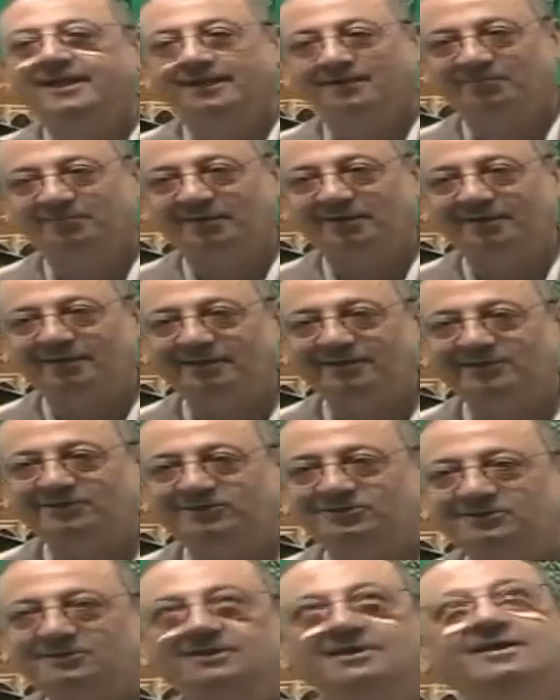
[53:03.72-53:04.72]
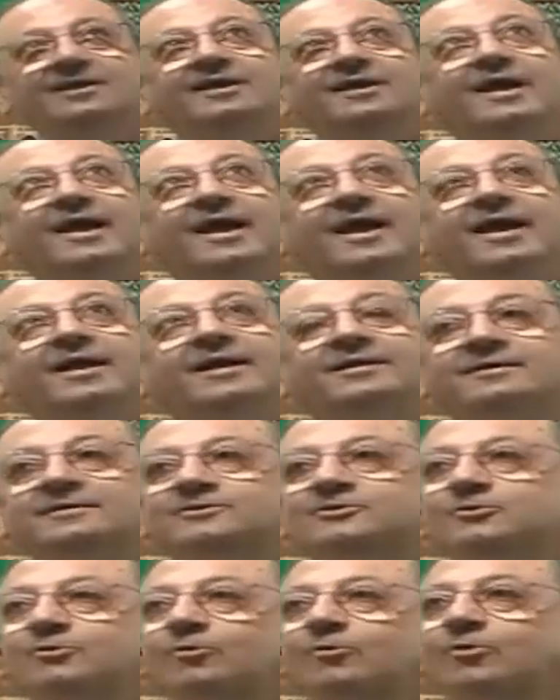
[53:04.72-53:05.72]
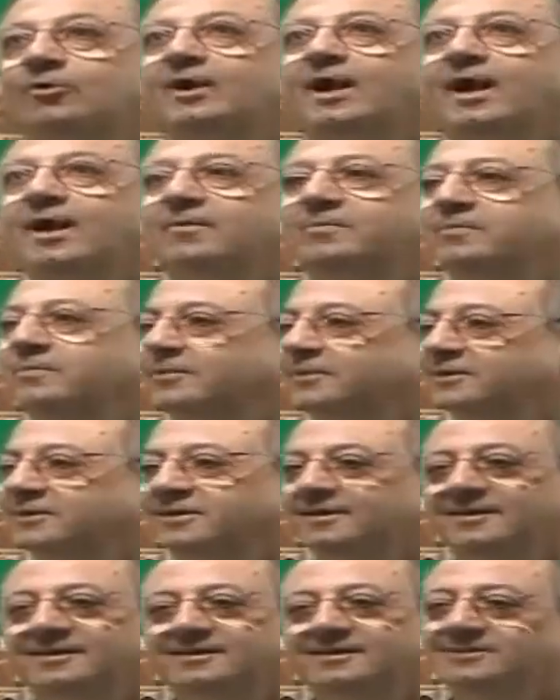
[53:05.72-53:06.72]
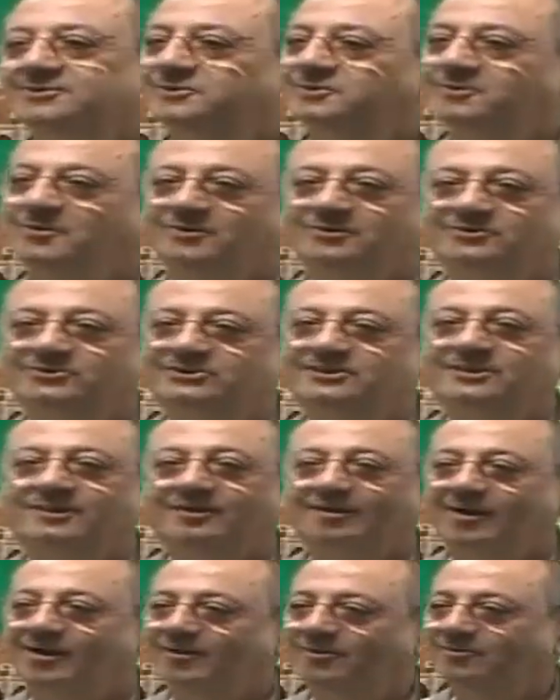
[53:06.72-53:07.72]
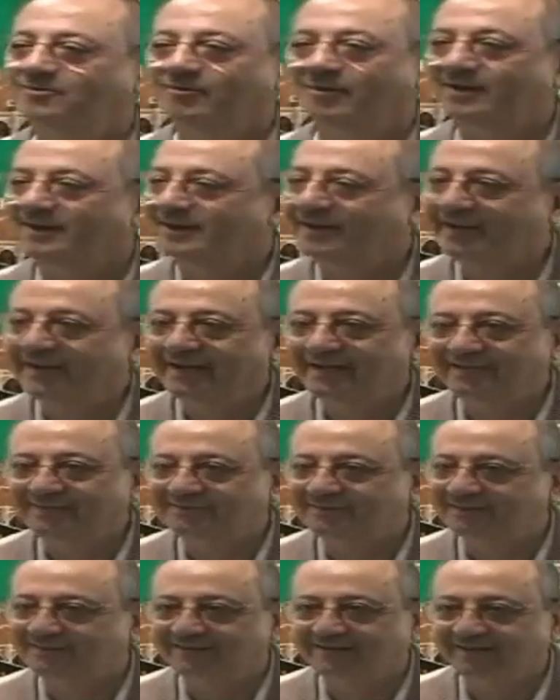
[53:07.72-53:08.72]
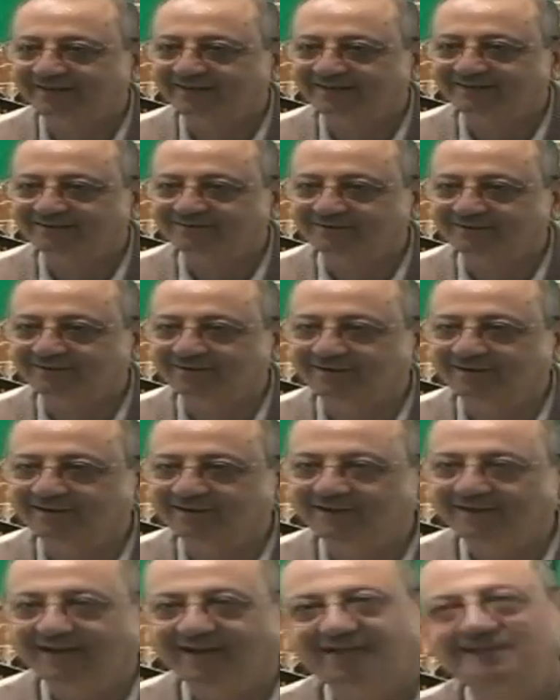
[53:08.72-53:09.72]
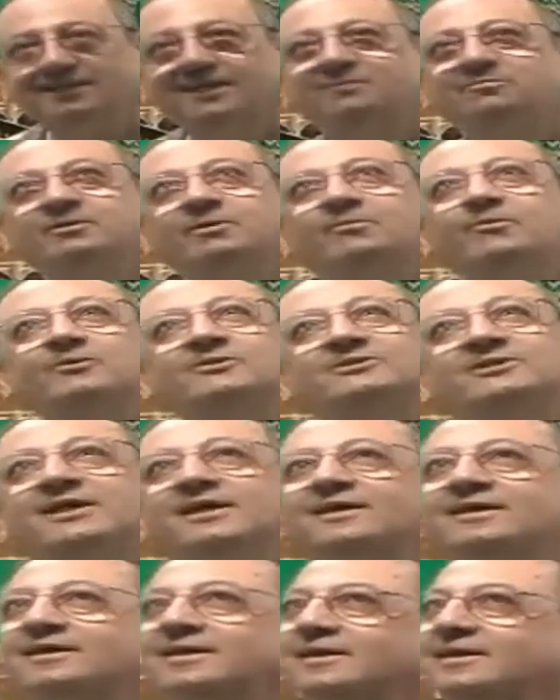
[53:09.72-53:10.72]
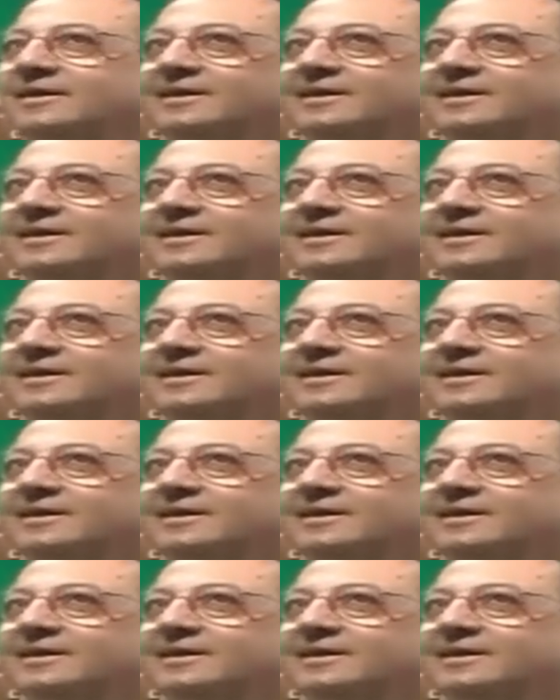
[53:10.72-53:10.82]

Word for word: in Middle East and you look up, you don't see cloud for days and days, you know. And then people say,